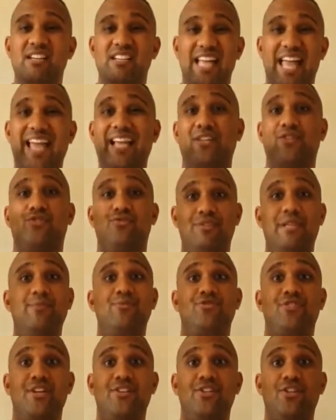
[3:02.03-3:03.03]
extreme
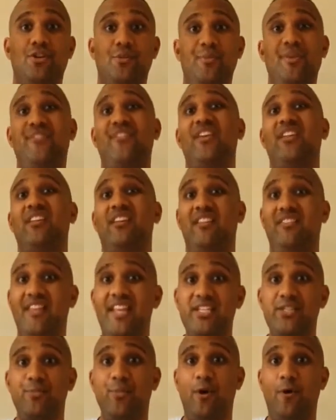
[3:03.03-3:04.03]
stress you could be feeling in
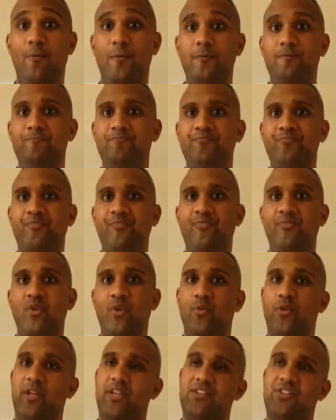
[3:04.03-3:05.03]
this moment,
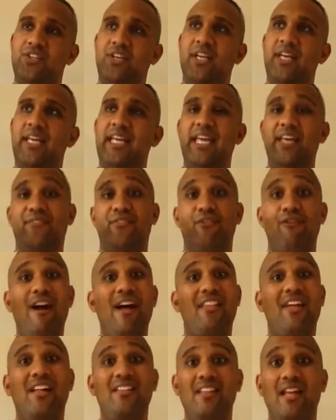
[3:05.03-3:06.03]
which if you're at
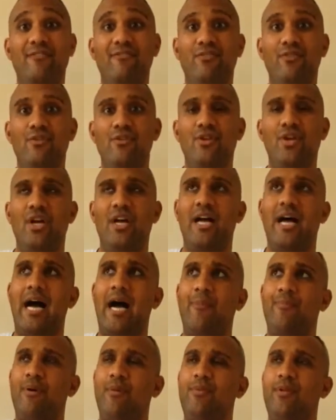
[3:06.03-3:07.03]
that level, I
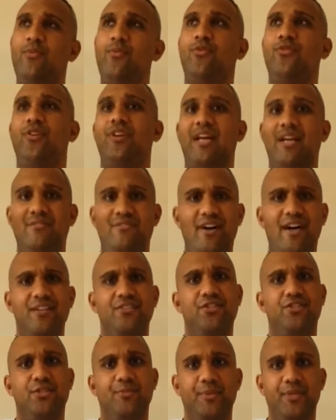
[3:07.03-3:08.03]
probably wouldn't advise
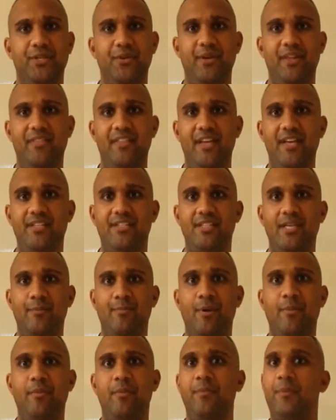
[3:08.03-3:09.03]
you to be doing this. It'd
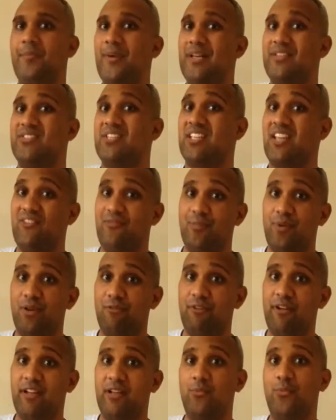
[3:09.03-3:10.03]
probably be best to give me a
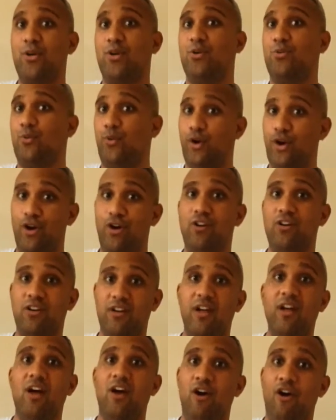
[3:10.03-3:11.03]
ring and we could work
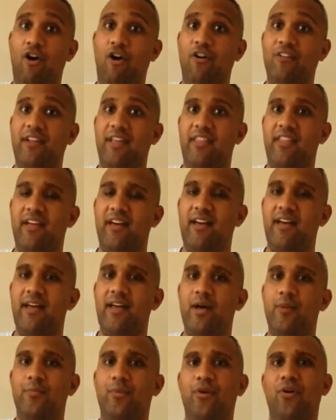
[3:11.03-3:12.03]
on it
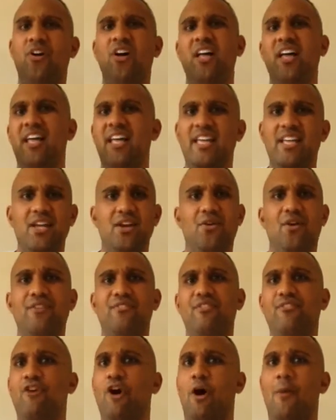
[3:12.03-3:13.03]
there. But you know, if
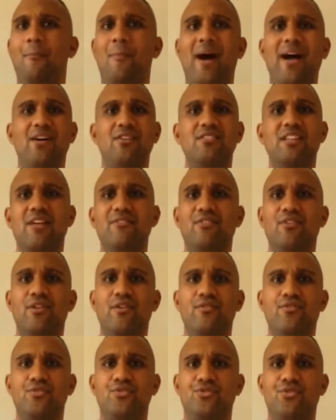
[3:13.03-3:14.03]
you've got a mild level
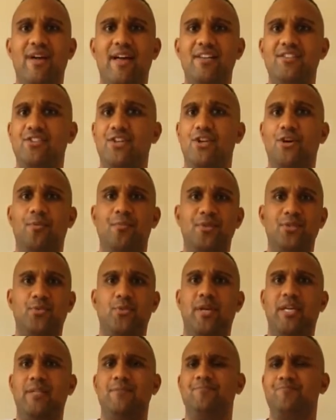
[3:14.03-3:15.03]
of stress, you know,
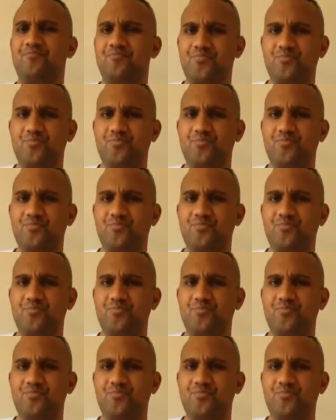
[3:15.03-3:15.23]
between